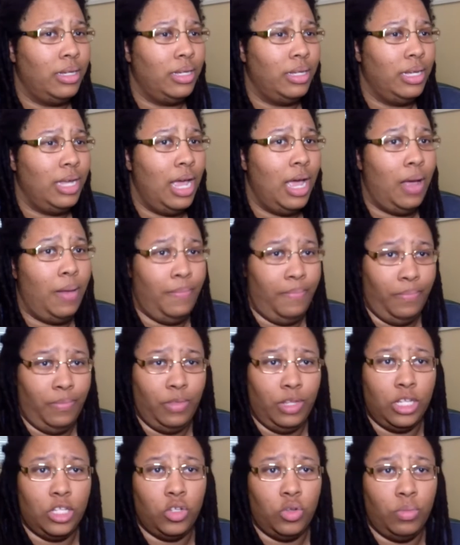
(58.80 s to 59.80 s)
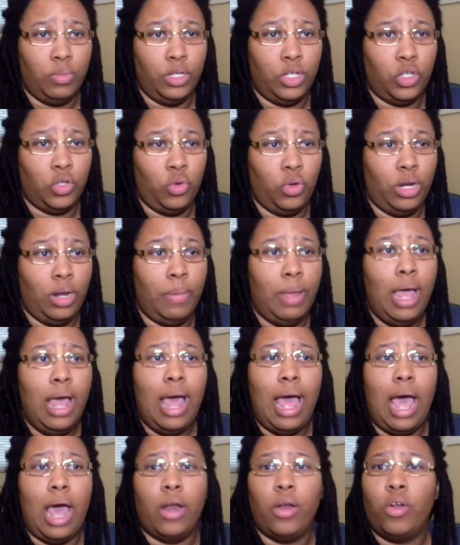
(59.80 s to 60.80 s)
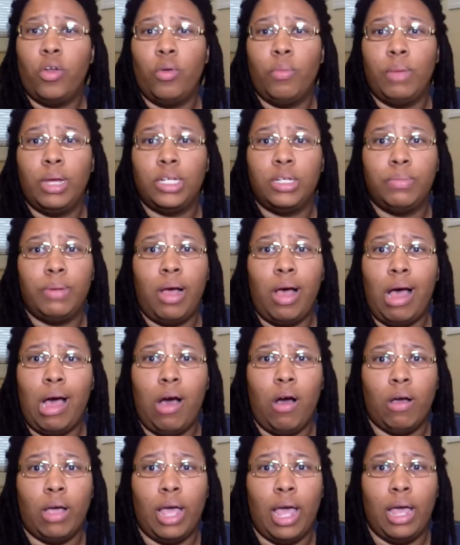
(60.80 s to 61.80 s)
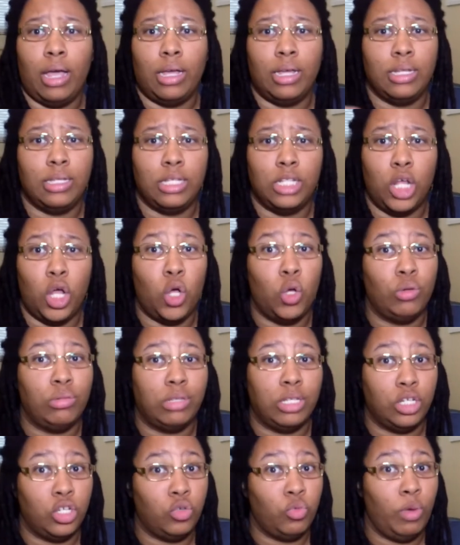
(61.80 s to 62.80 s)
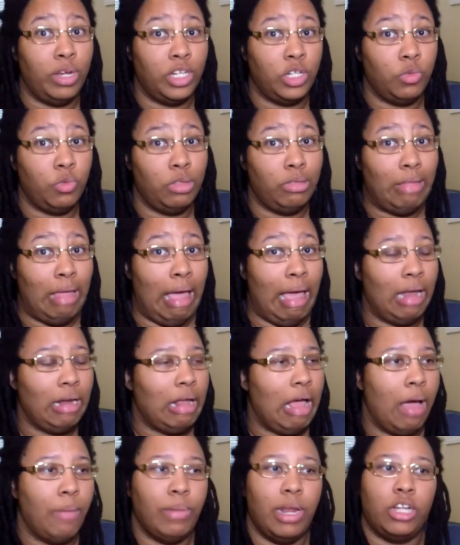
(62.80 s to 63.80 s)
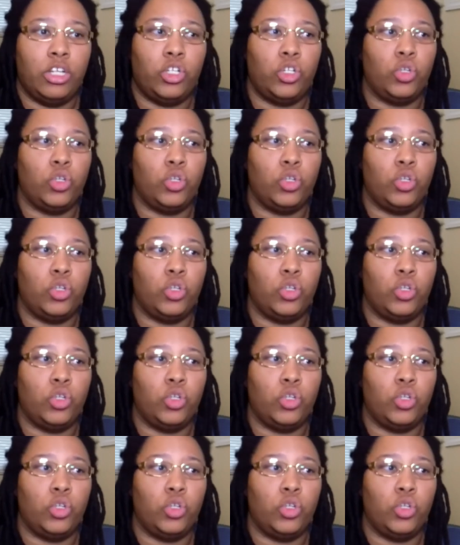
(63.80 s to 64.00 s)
yeah, it's gonna be showing up. I don't know much about Hawkeye because of the whole situation with that. I'm not